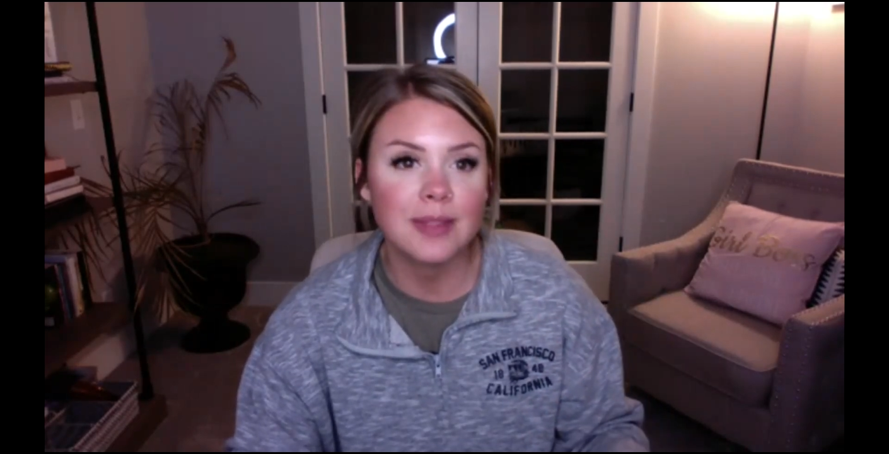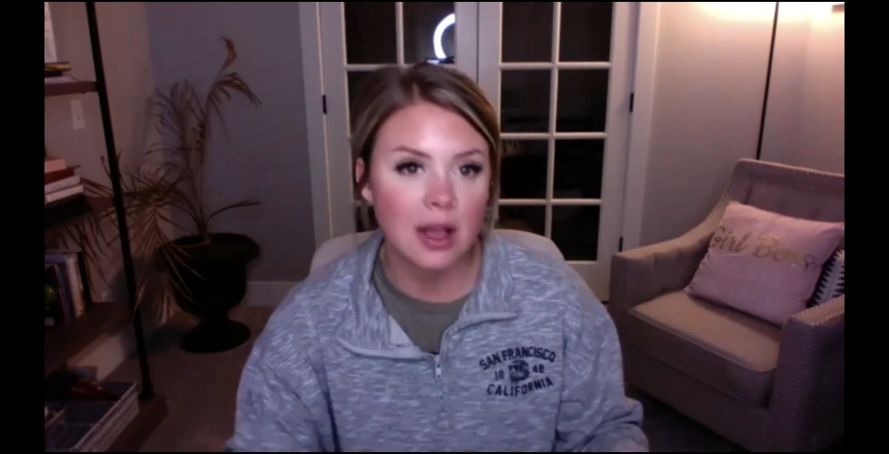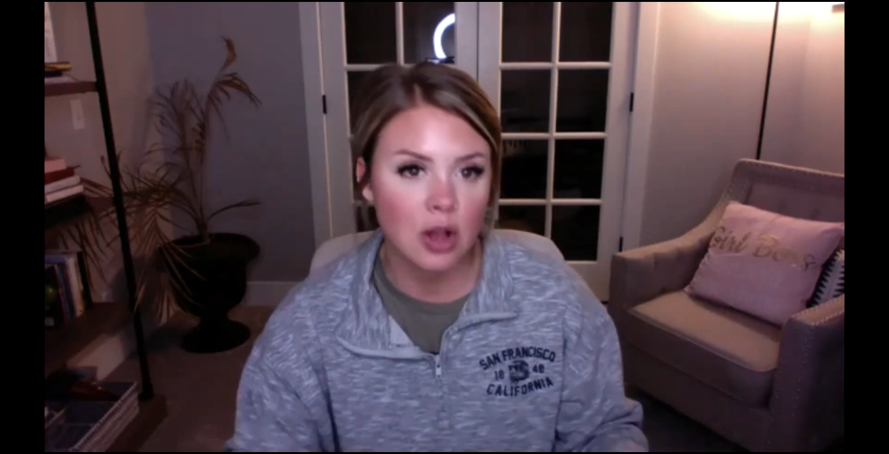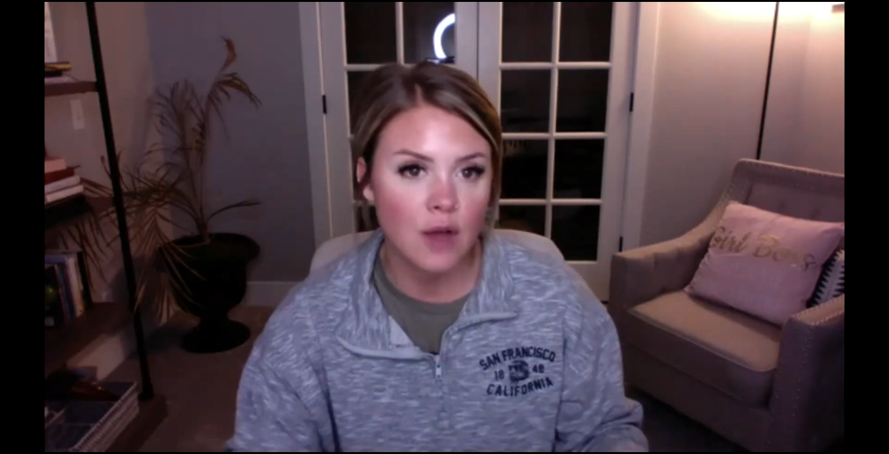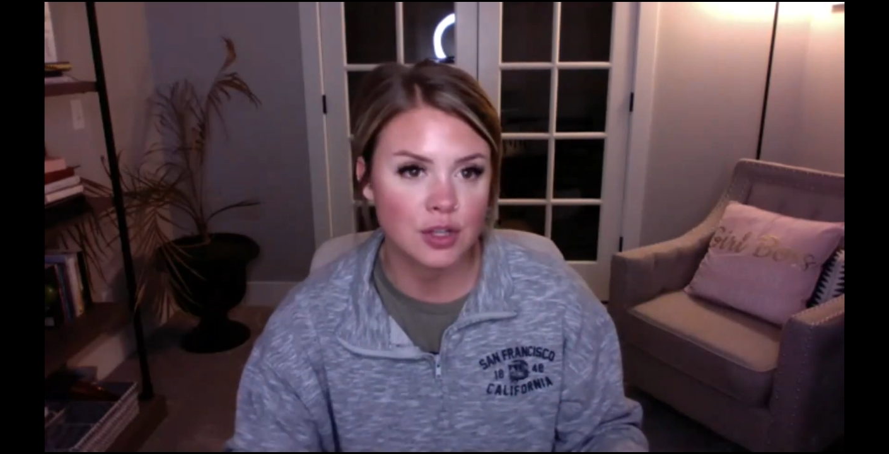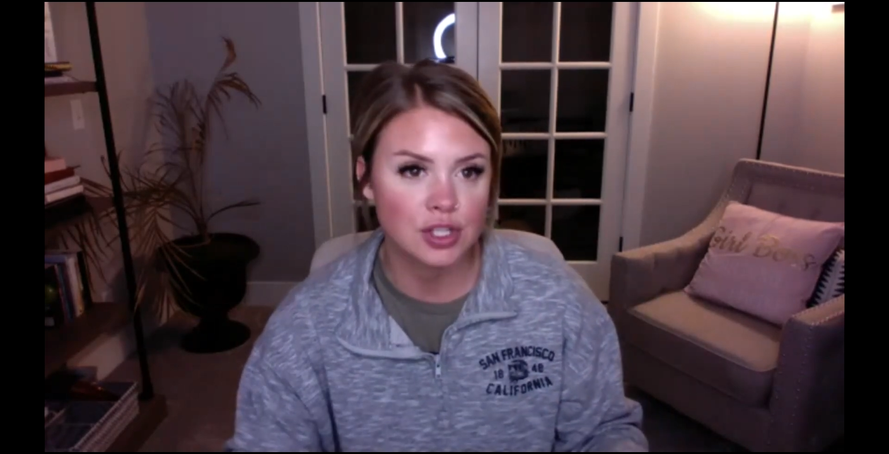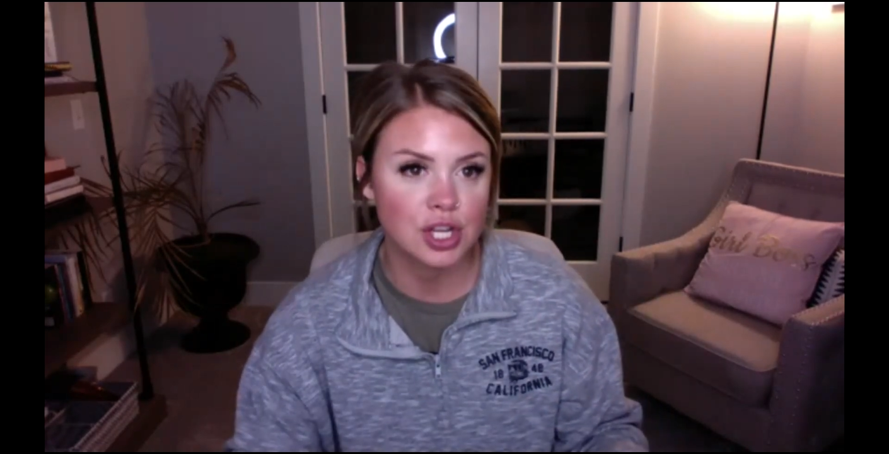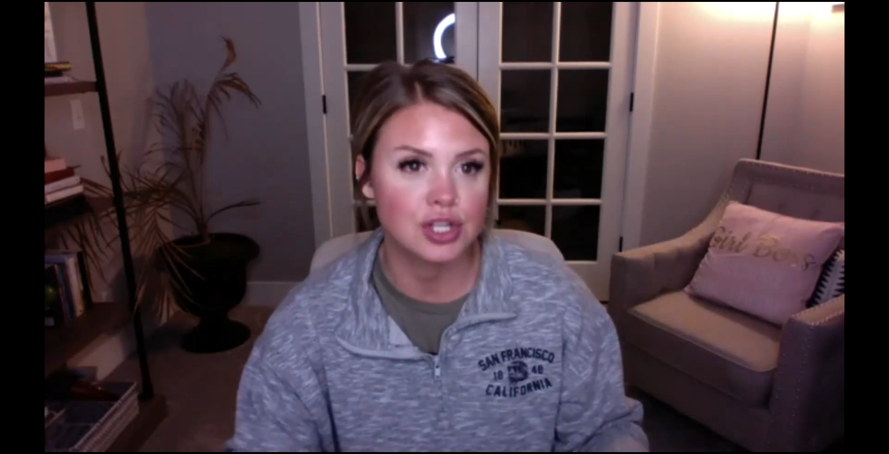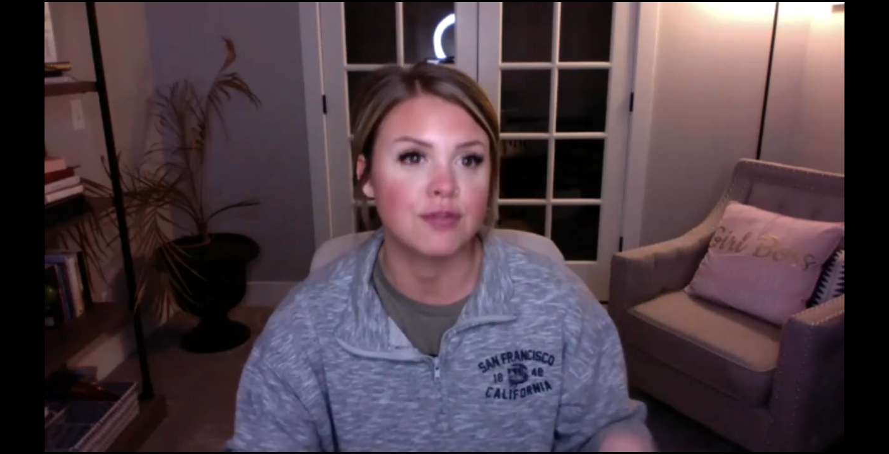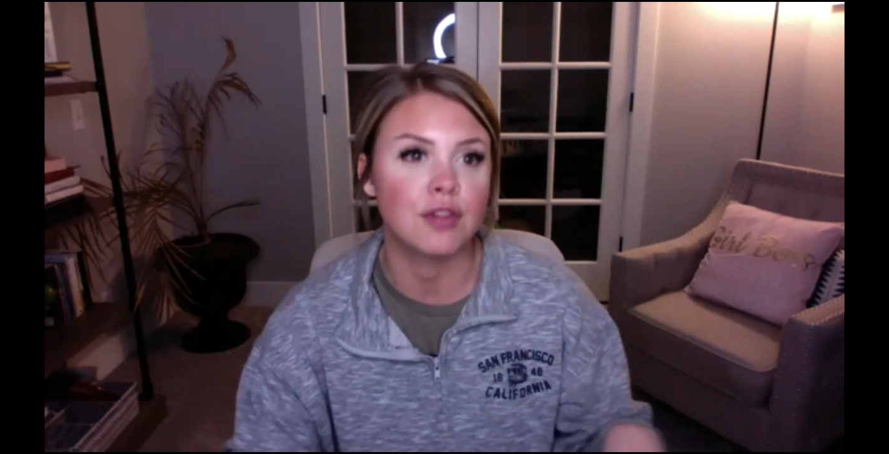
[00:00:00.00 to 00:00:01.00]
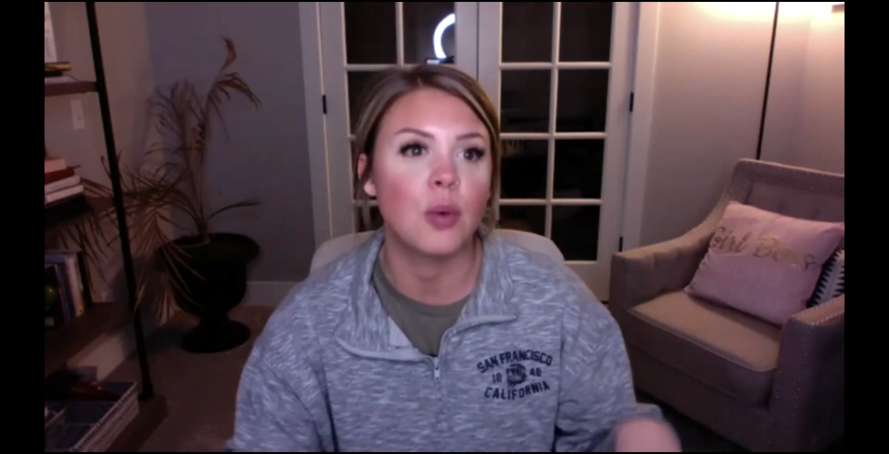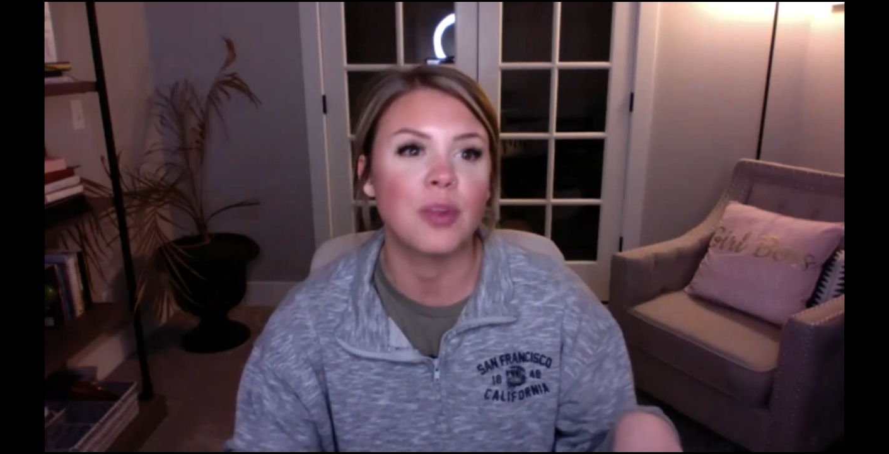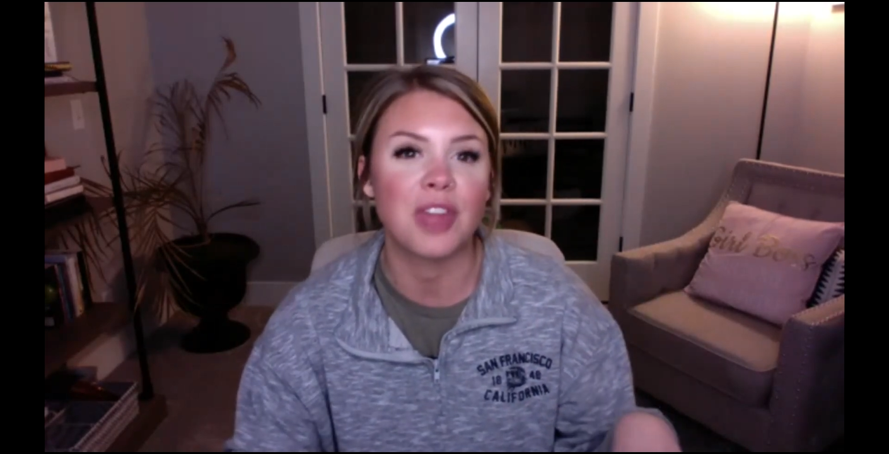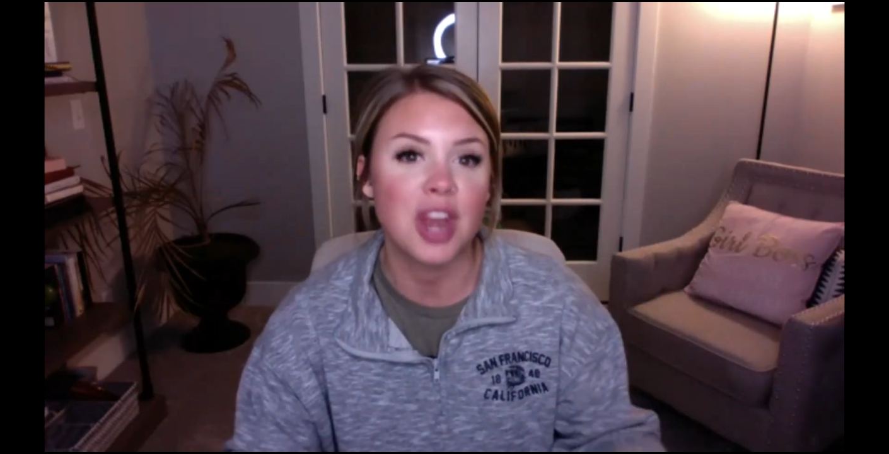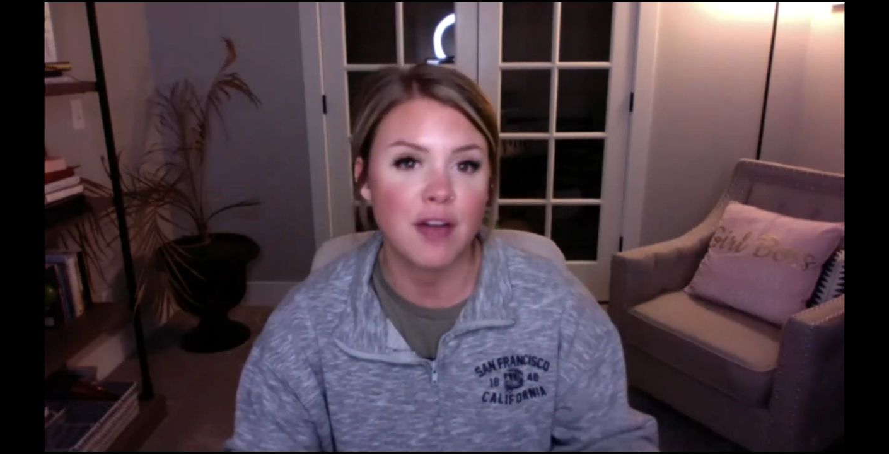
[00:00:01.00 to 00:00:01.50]
that conversation flow
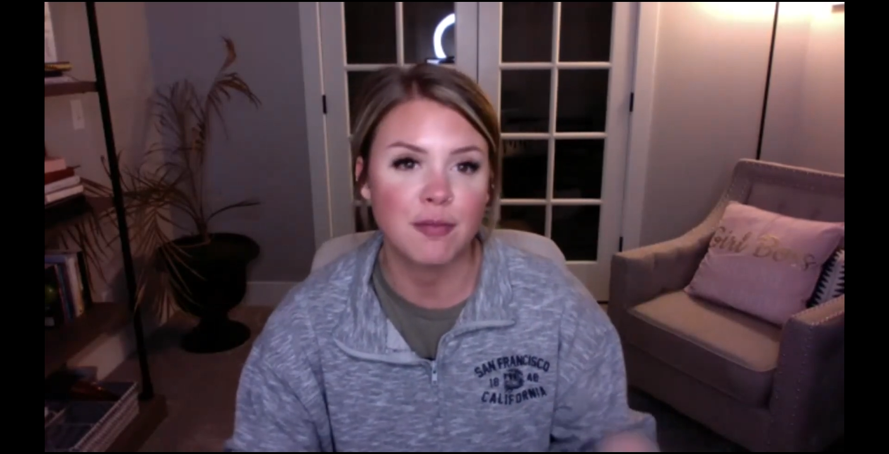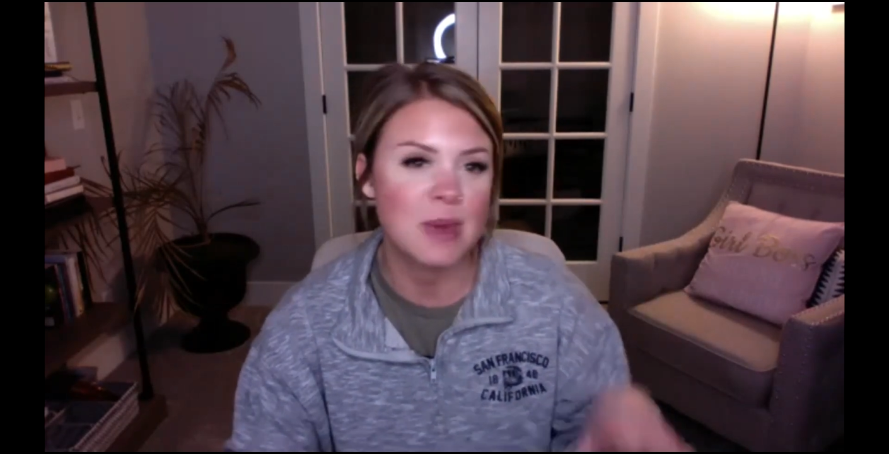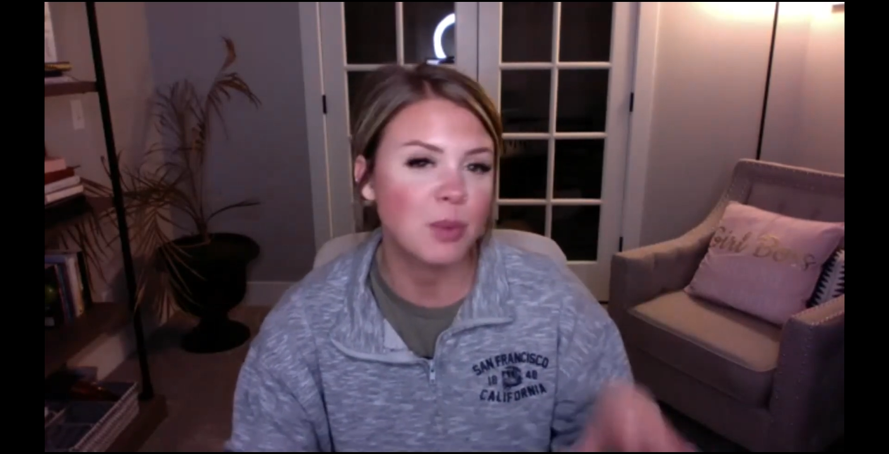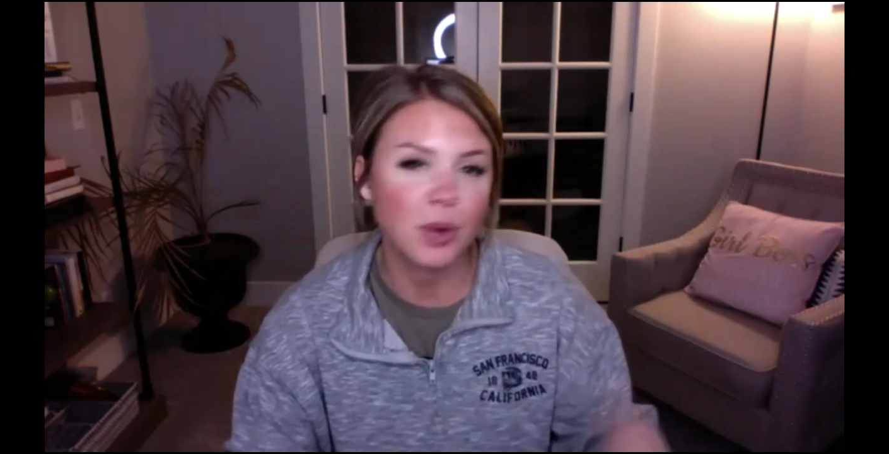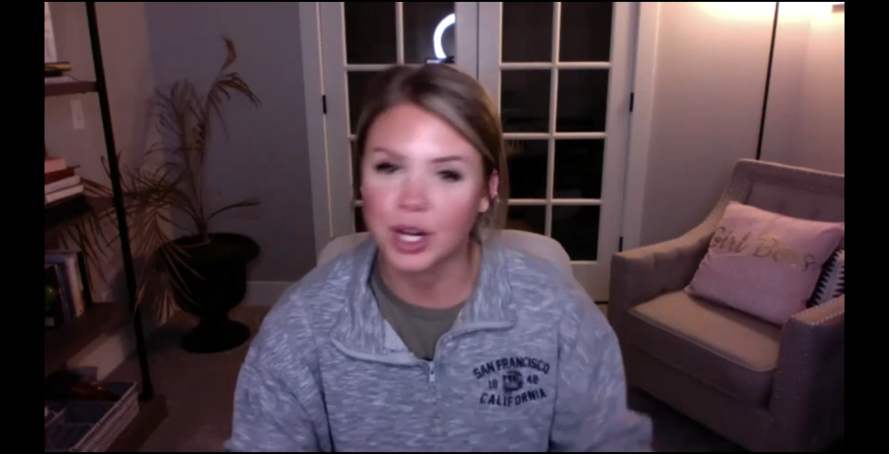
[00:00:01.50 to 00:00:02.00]
with enough people,